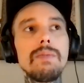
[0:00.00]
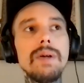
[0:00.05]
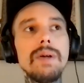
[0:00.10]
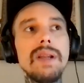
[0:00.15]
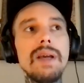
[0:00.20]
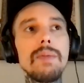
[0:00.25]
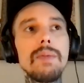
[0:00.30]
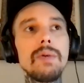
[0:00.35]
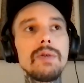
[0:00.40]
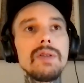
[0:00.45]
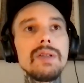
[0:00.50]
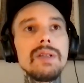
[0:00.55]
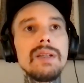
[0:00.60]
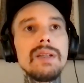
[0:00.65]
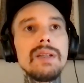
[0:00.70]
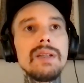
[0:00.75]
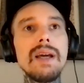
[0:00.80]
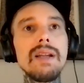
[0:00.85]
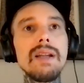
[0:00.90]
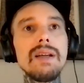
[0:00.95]
been able to
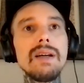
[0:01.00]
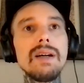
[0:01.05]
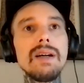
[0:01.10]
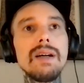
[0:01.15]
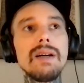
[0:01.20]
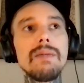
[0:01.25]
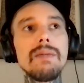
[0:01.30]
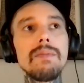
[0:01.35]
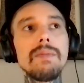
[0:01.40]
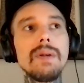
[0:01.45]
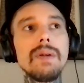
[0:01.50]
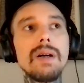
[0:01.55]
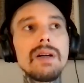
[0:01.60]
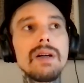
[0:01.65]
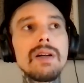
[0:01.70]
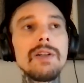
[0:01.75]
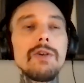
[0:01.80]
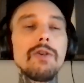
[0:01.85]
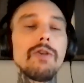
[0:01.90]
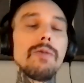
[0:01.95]
get um, a
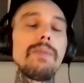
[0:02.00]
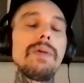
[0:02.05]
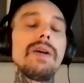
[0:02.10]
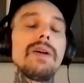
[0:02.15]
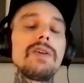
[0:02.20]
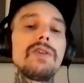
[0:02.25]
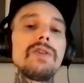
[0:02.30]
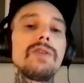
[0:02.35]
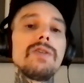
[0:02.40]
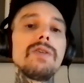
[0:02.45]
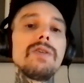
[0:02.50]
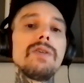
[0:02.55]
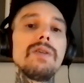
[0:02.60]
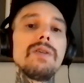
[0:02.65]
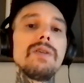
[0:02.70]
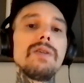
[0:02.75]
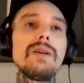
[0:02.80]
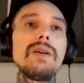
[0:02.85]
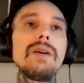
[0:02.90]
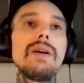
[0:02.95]
clearer picture
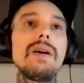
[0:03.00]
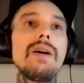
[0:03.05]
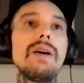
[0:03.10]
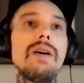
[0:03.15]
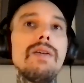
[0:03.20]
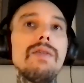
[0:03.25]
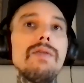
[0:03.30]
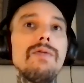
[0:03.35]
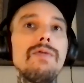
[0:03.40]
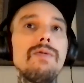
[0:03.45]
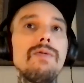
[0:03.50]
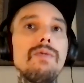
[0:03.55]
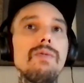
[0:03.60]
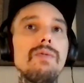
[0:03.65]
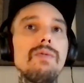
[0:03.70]
of